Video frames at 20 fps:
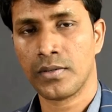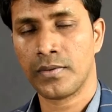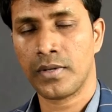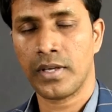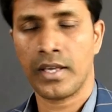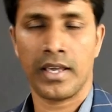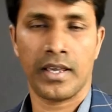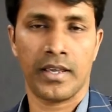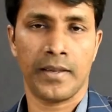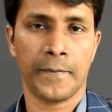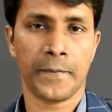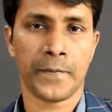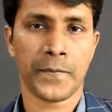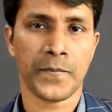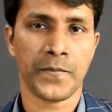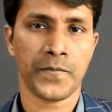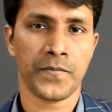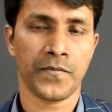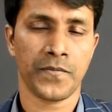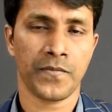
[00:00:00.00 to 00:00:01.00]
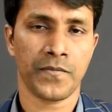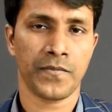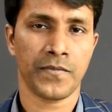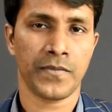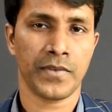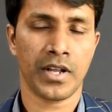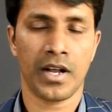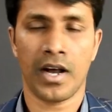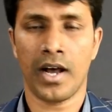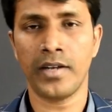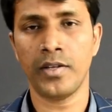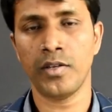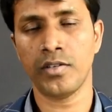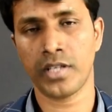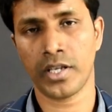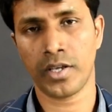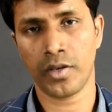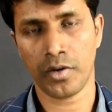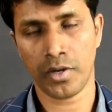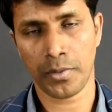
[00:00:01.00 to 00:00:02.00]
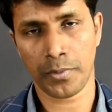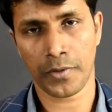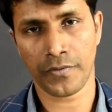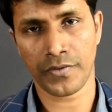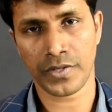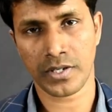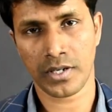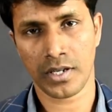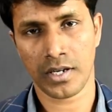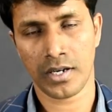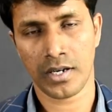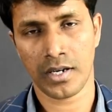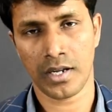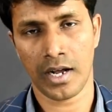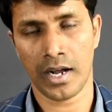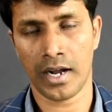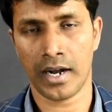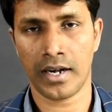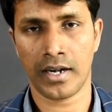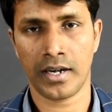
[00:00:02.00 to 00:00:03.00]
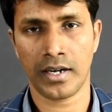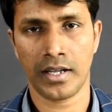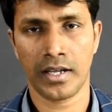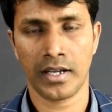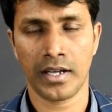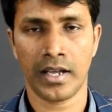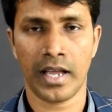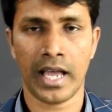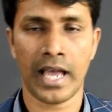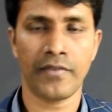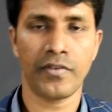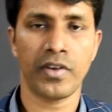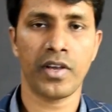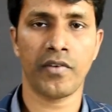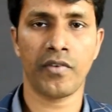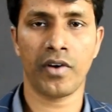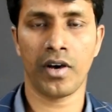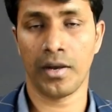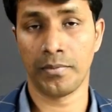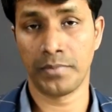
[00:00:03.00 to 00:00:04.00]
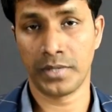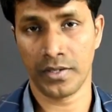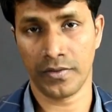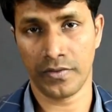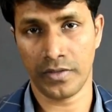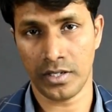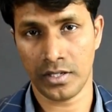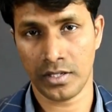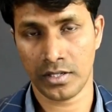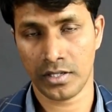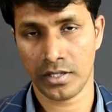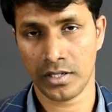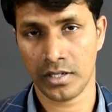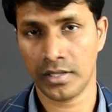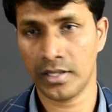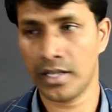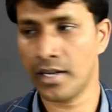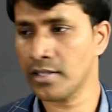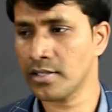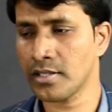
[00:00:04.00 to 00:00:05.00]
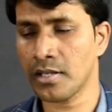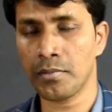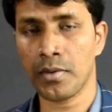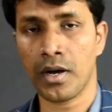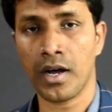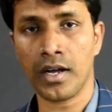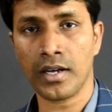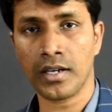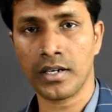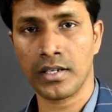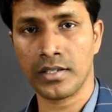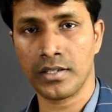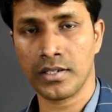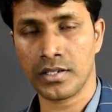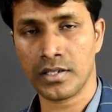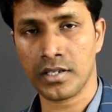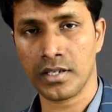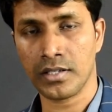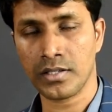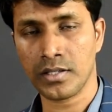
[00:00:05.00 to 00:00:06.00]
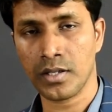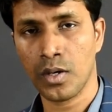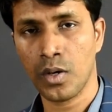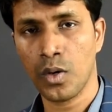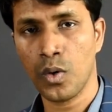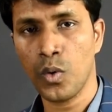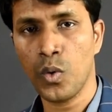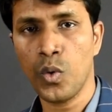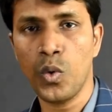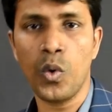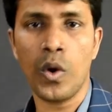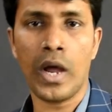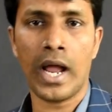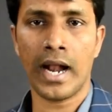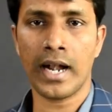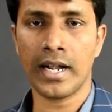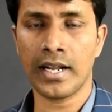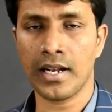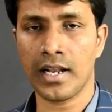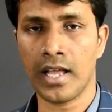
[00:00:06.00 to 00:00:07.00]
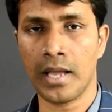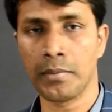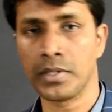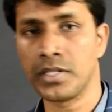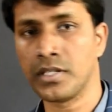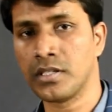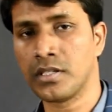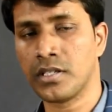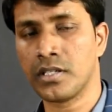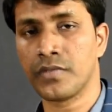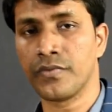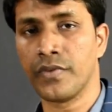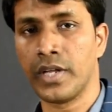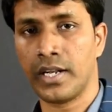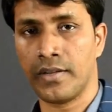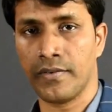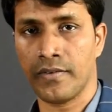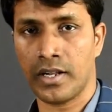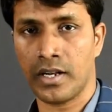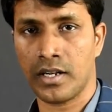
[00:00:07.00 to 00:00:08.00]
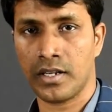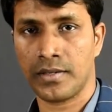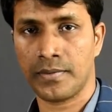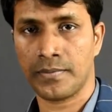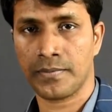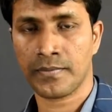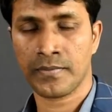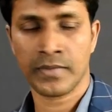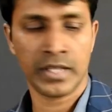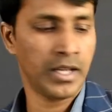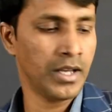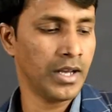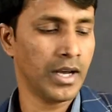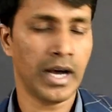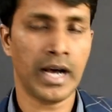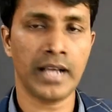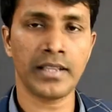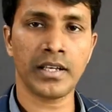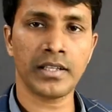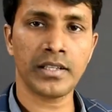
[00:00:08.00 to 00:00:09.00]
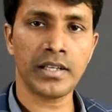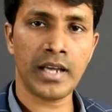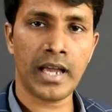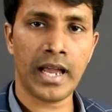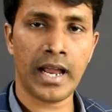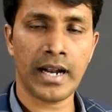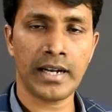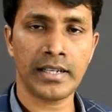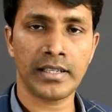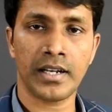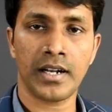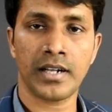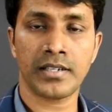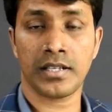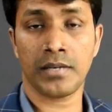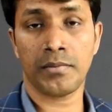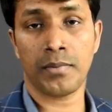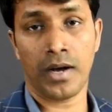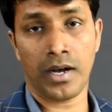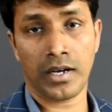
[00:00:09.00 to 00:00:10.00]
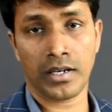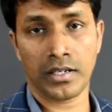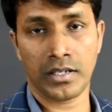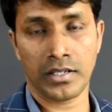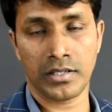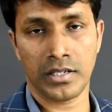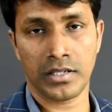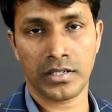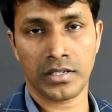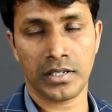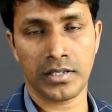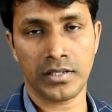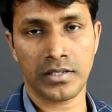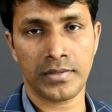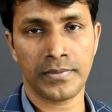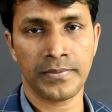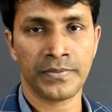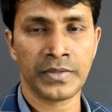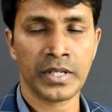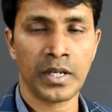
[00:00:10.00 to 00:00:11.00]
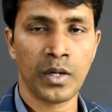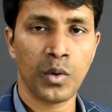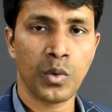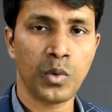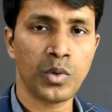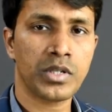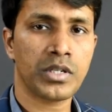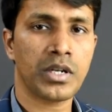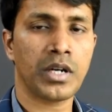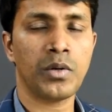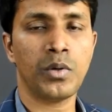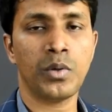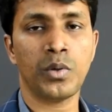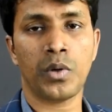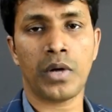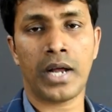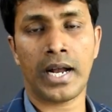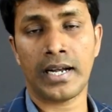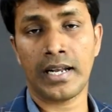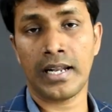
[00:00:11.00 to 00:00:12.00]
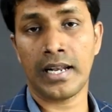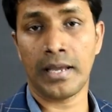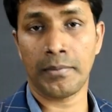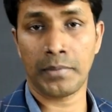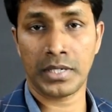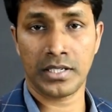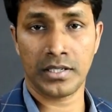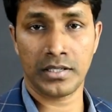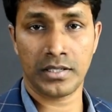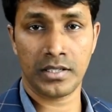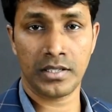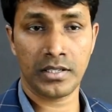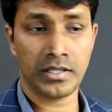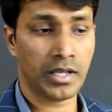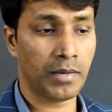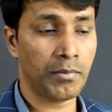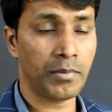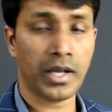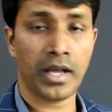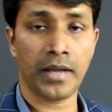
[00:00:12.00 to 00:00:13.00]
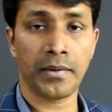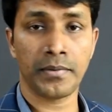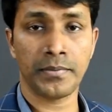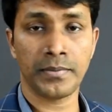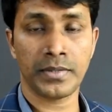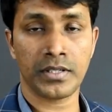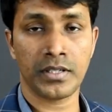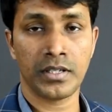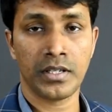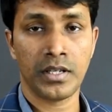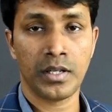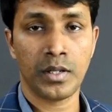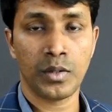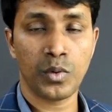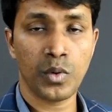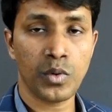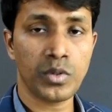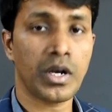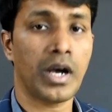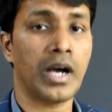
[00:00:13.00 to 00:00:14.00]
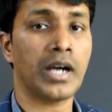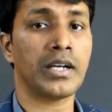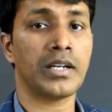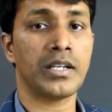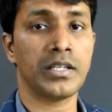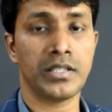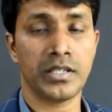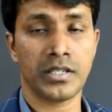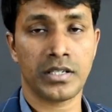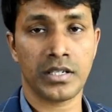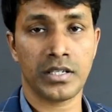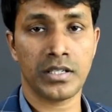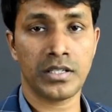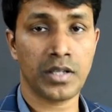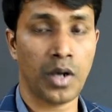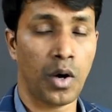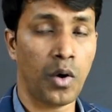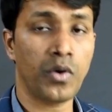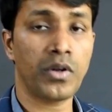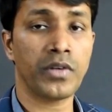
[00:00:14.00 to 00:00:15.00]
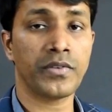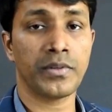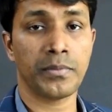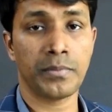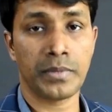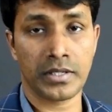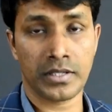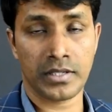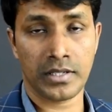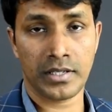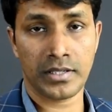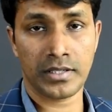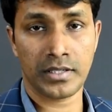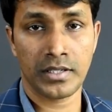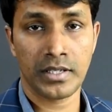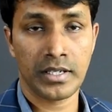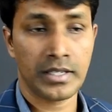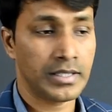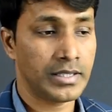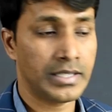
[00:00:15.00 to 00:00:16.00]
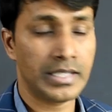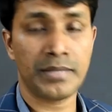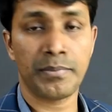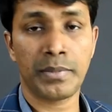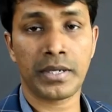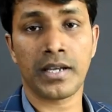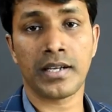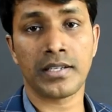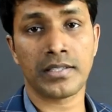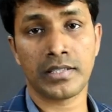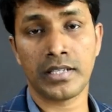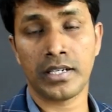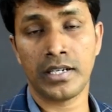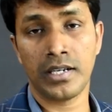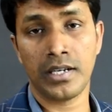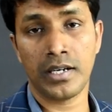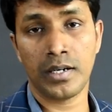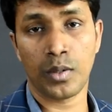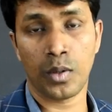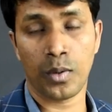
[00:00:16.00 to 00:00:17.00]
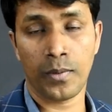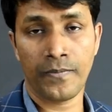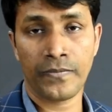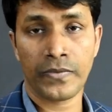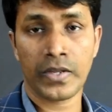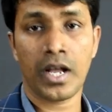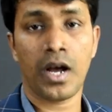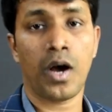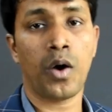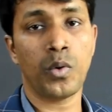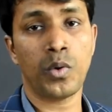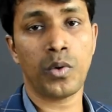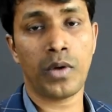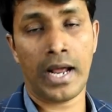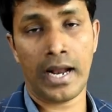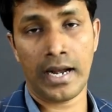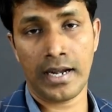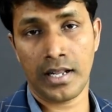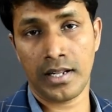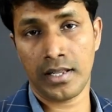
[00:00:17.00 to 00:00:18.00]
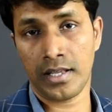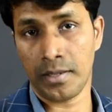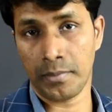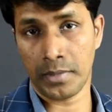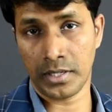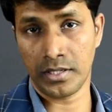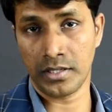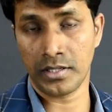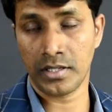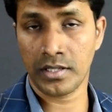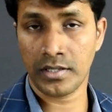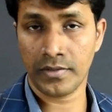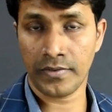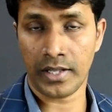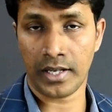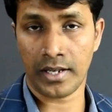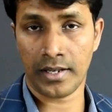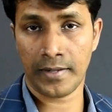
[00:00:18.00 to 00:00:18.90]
Hey, are you a security professional and have you ever observed this? There are some organizations who handle emergencies very well. On the other hand, there are some organizations who struggle to handle emergencies. Sometimes those organizations out of the business just because they didn't know how to handle the emergencies well.